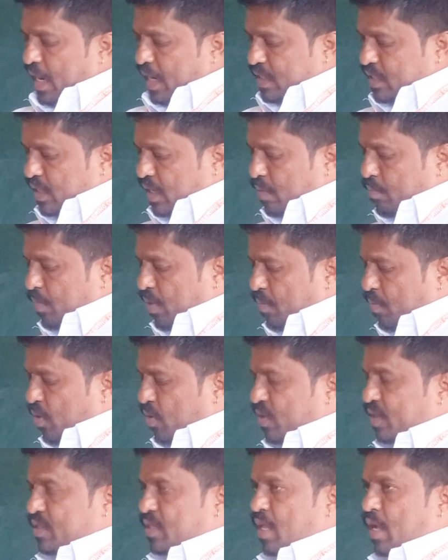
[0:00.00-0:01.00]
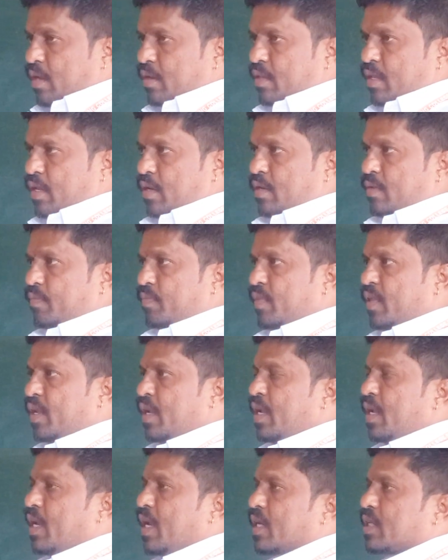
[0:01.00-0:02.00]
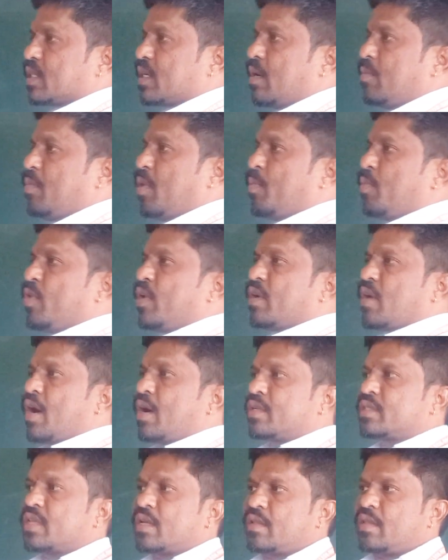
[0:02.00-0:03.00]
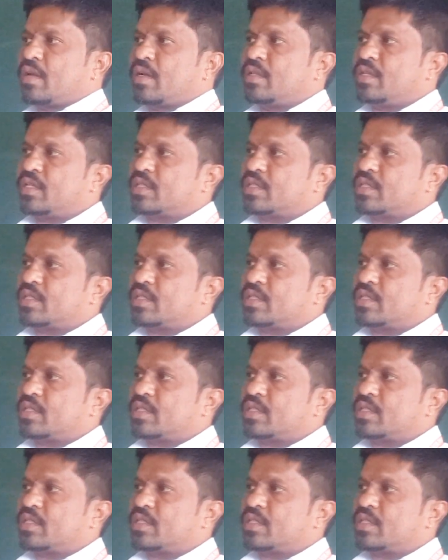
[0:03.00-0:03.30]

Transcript: External memory is there. External memory cards are there.